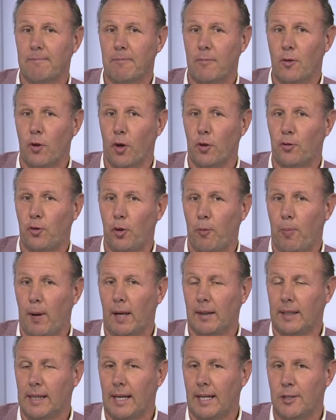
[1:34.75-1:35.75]
not too
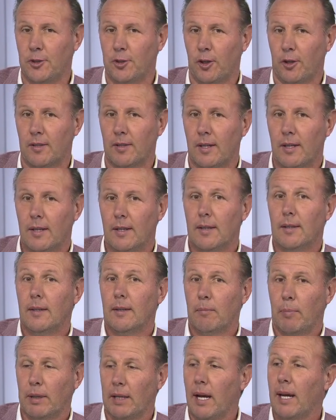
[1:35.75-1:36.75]
badly injured.
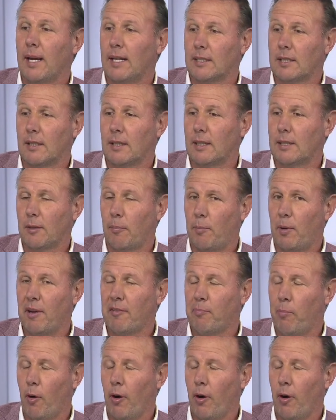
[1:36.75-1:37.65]
But yeah, he's, he's a brave